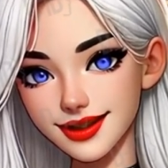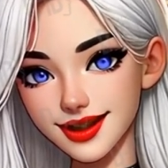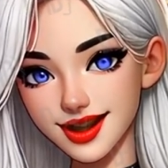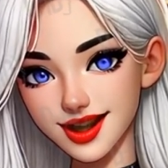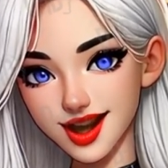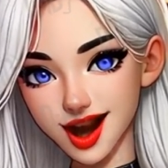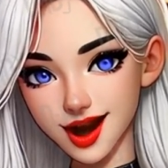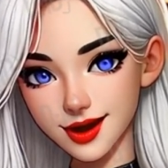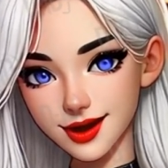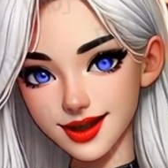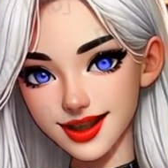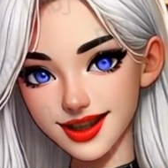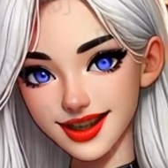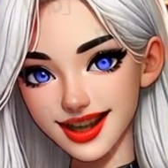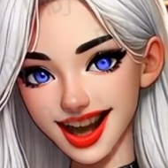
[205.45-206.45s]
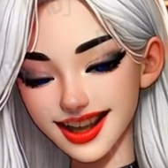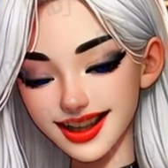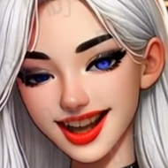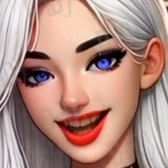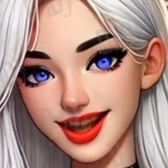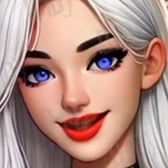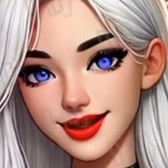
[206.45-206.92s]
So, stay
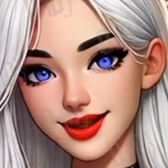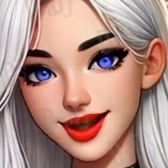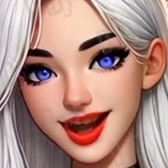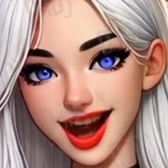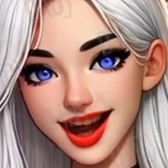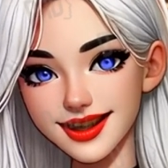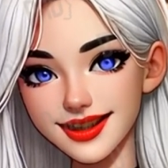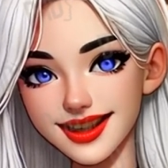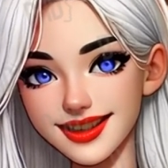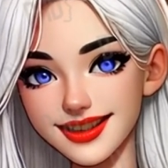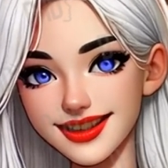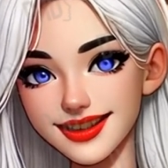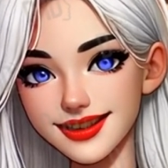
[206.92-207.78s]
tuned for that.